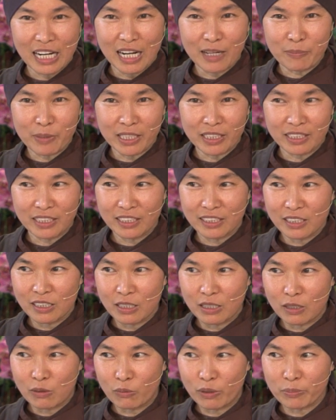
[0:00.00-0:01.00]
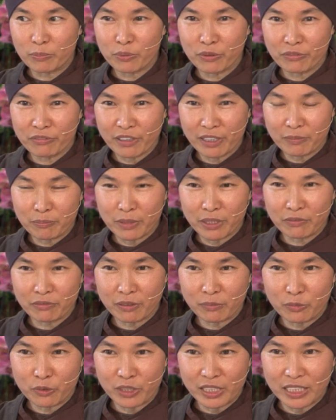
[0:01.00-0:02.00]
I mean, what prevent me
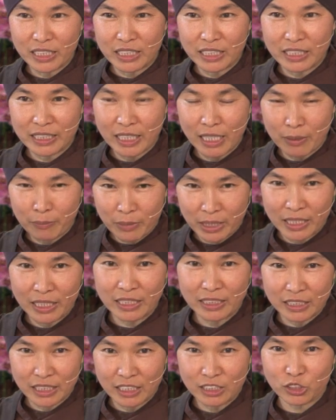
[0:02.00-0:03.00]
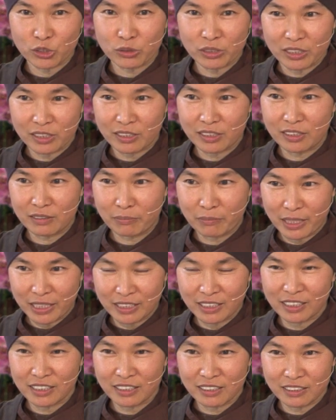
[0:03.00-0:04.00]
from really coming in touch with my
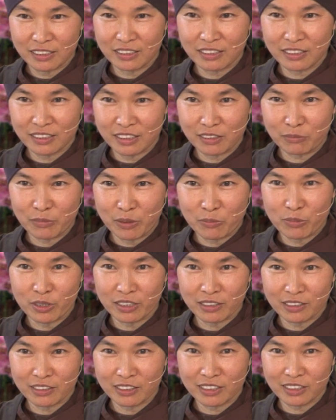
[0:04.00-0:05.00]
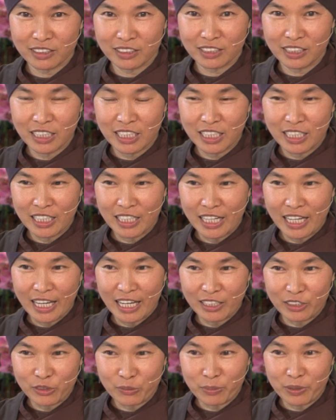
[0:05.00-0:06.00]
sisters and my brothers
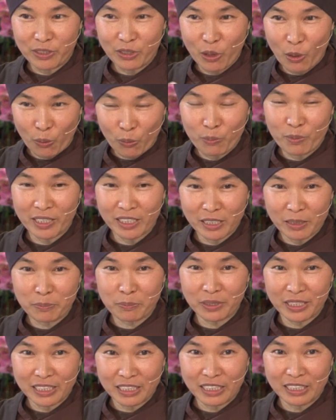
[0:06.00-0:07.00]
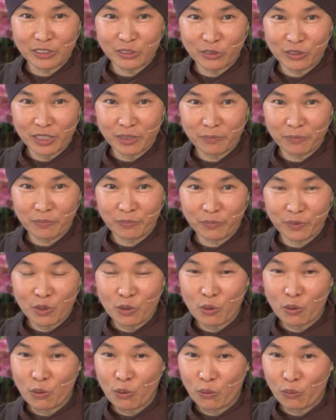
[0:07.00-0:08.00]
and to be open completely to them
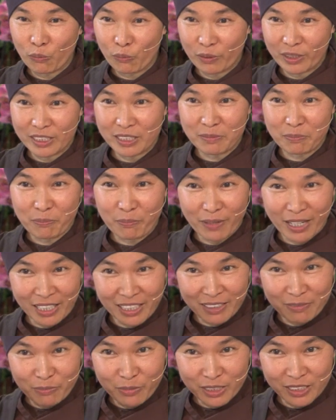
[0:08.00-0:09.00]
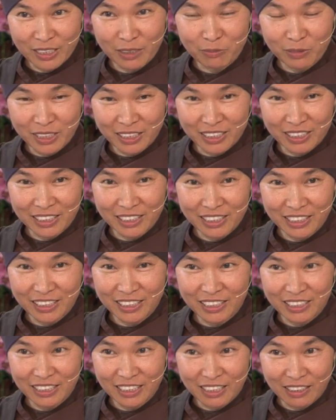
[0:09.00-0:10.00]
with my
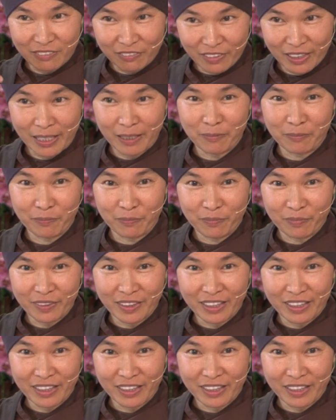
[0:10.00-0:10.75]
perceptions of them?